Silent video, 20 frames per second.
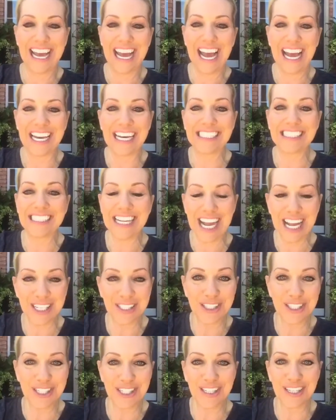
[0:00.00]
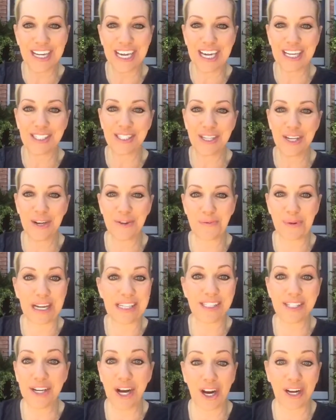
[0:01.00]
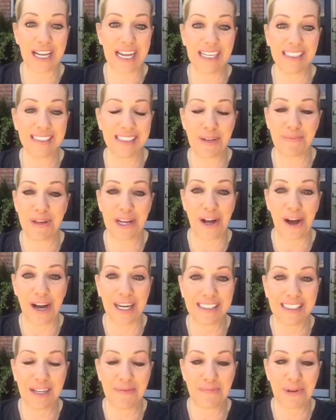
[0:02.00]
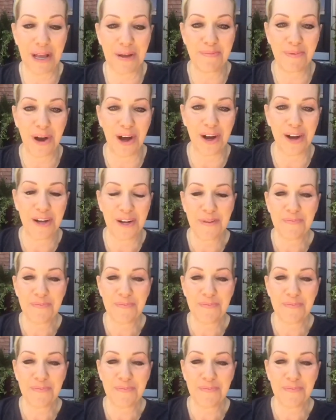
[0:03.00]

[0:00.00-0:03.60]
intentionally to raising our kids to be awesome people.